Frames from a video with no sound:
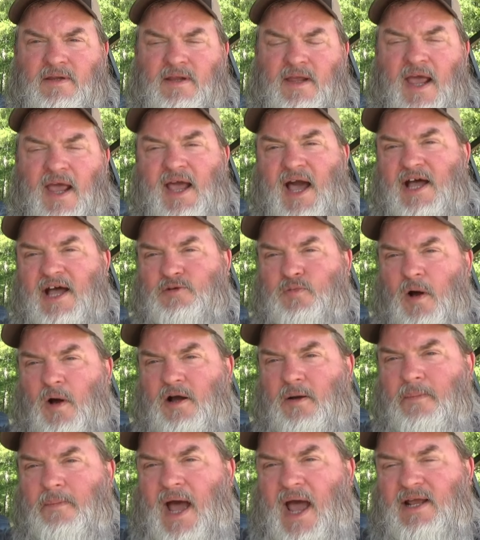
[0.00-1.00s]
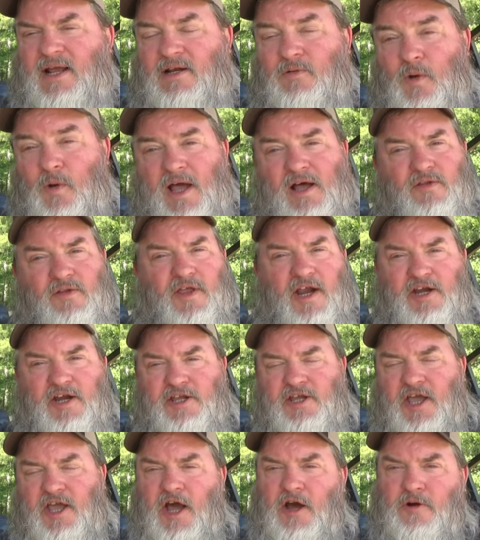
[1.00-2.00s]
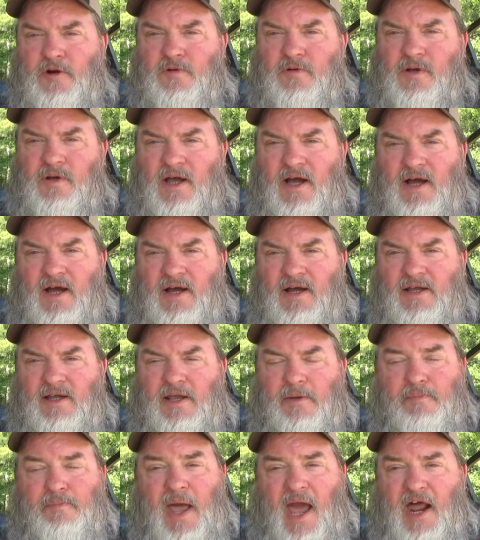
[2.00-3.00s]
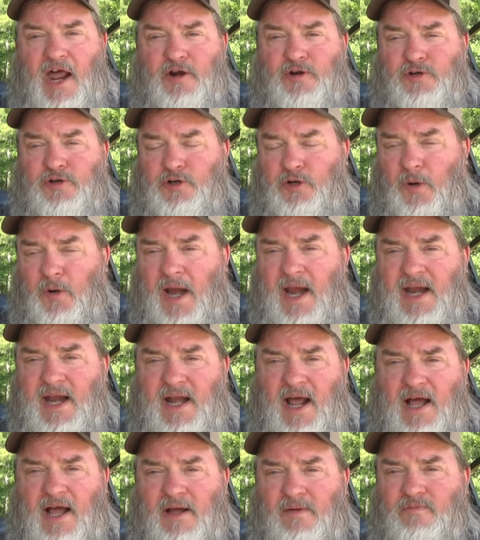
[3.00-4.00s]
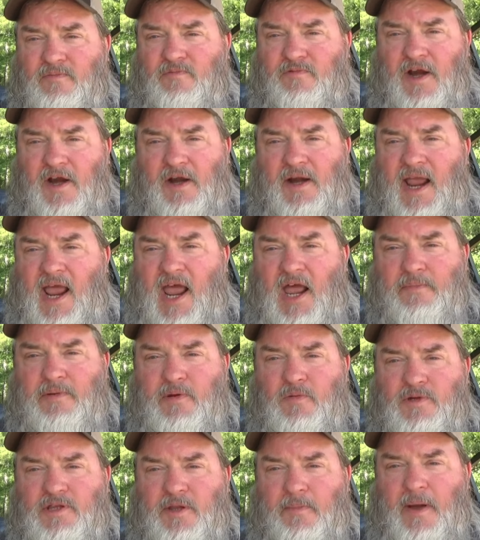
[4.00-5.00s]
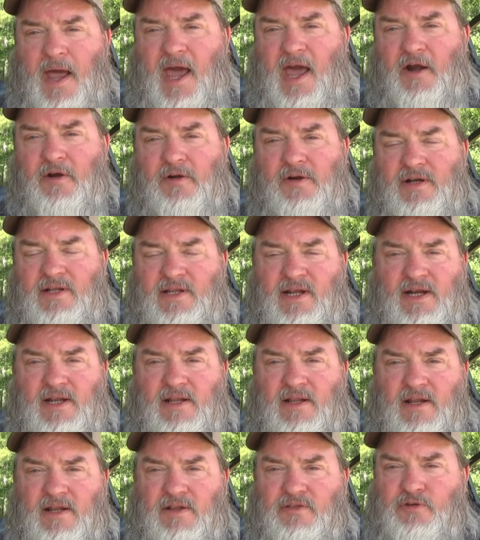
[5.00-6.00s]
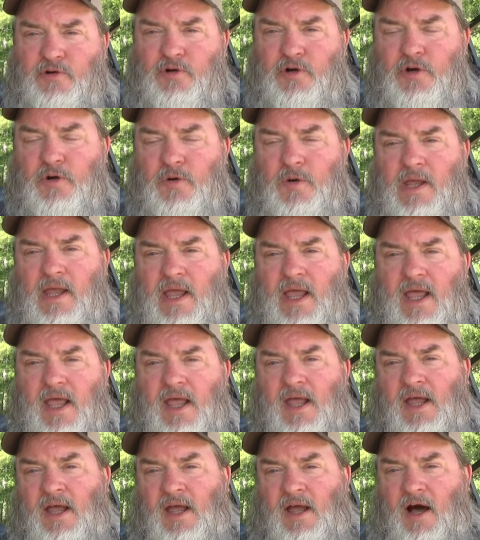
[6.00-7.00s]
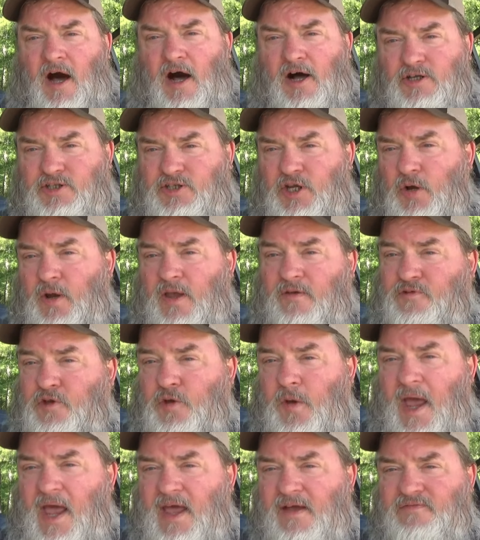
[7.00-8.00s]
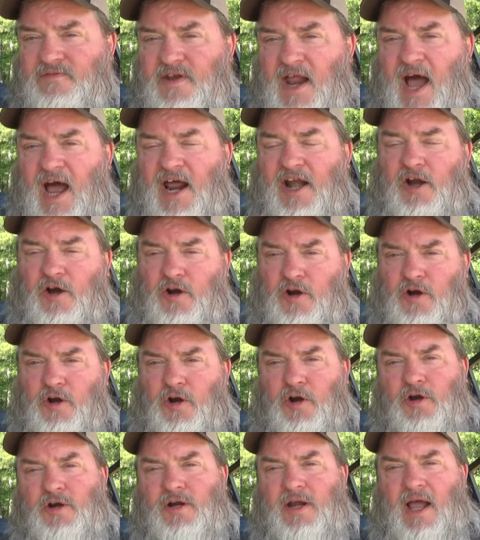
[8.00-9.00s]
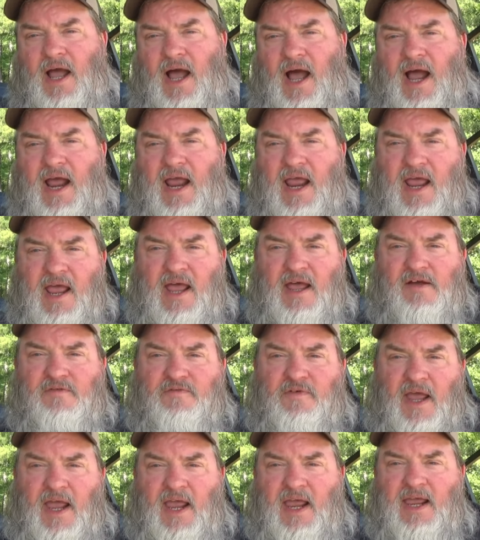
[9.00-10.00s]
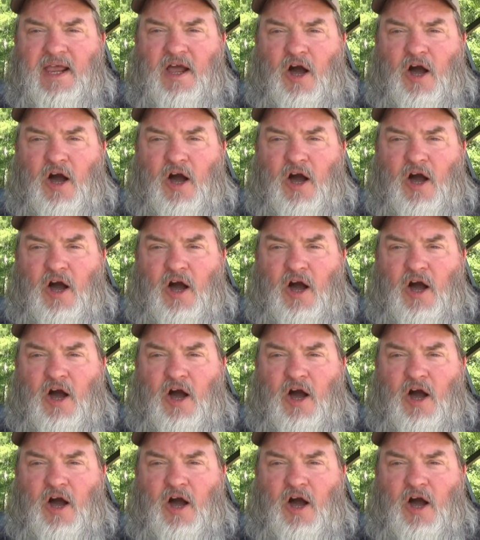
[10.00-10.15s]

Hey guys, welcome back. Well, there you go. It patterned great. I'm very happy with the pattern that it threw. Also, if you have not heard, I have a